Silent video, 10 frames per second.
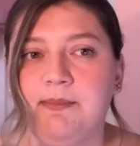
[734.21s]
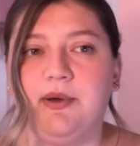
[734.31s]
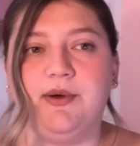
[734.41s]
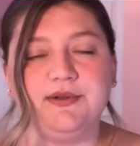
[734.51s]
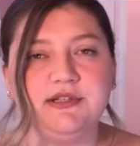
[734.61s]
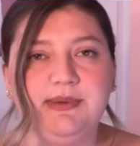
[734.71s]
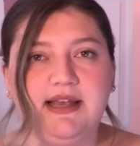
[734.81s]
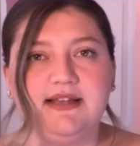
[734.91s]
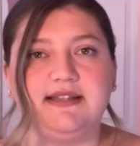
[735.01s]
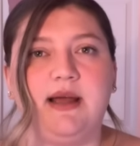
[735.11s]
but also
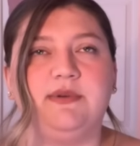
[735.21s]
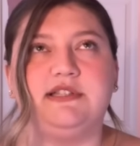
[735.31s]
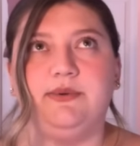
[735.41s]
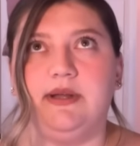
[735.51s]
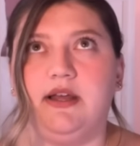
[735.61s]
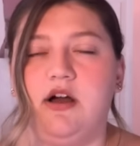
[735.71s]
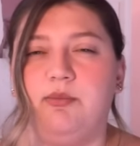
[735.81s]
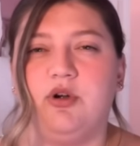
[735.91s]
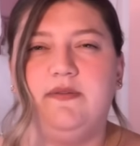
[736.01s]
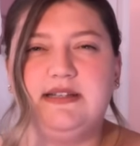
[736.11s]
because I was doing it on
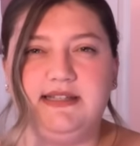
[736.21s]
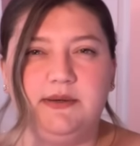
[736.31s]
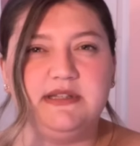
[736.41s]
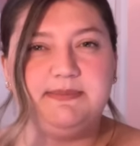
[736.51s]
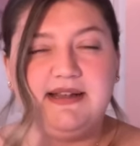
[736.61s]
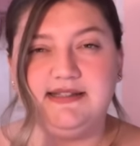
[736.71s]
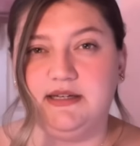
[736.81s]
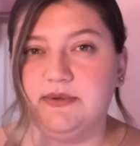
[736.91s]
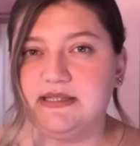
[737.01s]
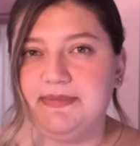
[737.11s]
more of a sequence by
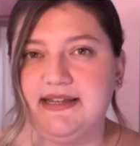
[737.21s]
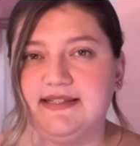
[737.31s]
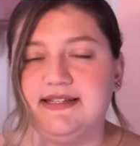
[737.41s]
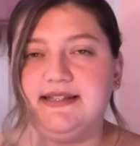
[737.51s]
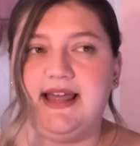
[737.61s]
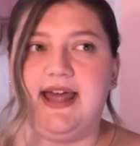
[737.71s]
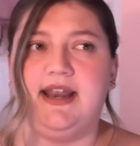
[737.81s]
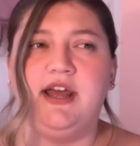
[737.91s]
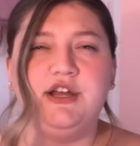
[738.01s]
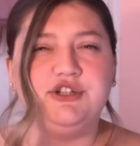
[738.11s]
sequence basis
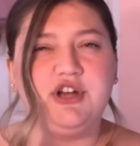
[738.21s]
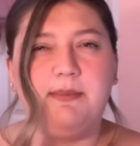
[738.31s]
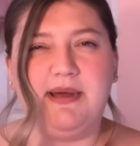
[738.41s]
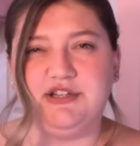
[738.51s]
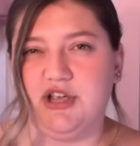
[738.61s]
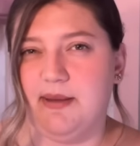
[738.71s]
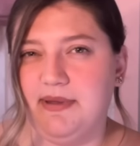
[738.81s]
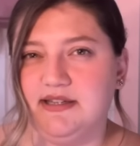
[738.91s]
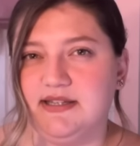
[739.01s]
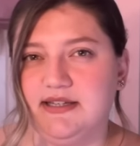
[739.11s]
than shot by shot
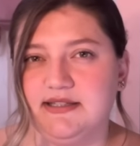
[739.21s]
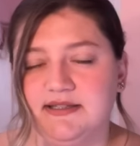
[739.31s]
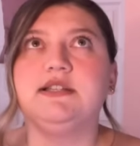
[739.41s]
basis.